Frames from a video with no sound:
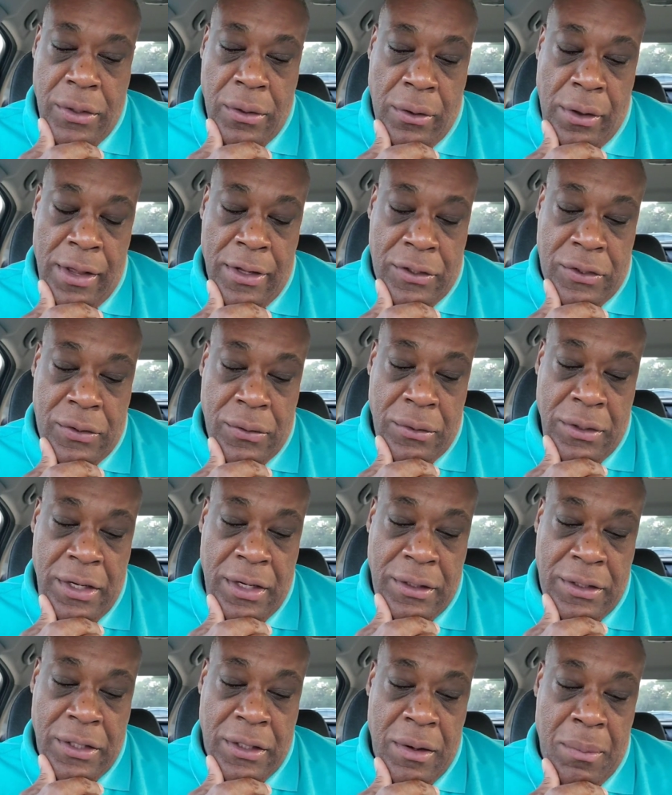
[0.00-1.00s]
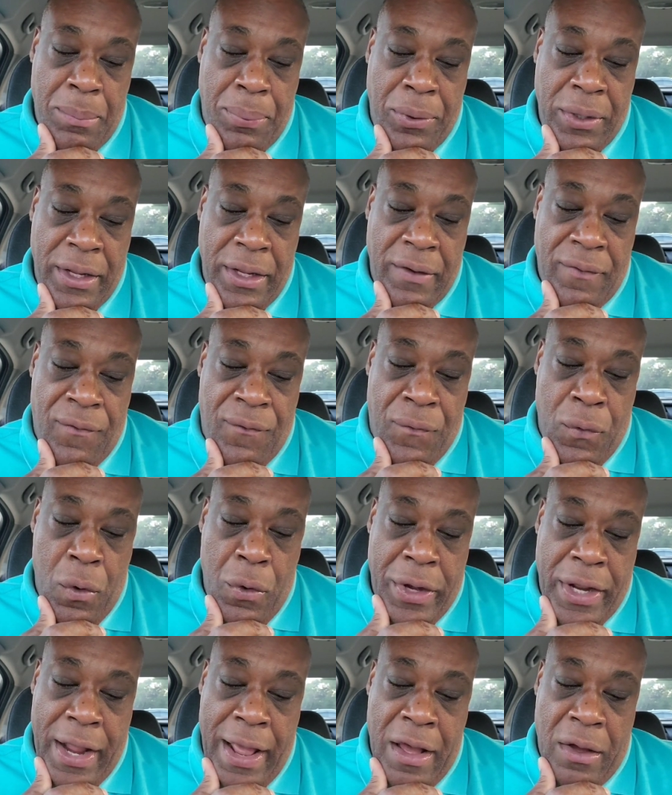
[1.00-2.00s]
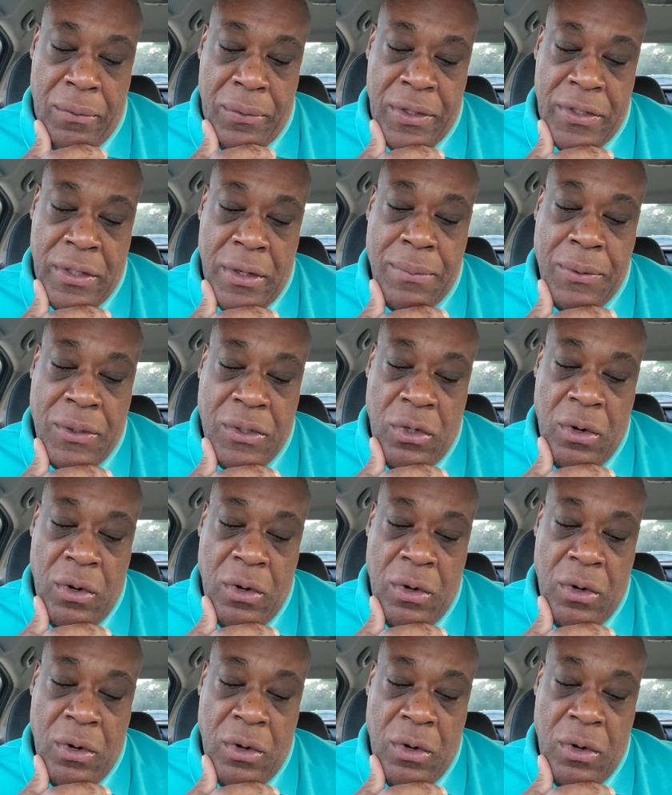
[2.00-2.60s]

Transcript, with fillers: You also need to complete 40 hours of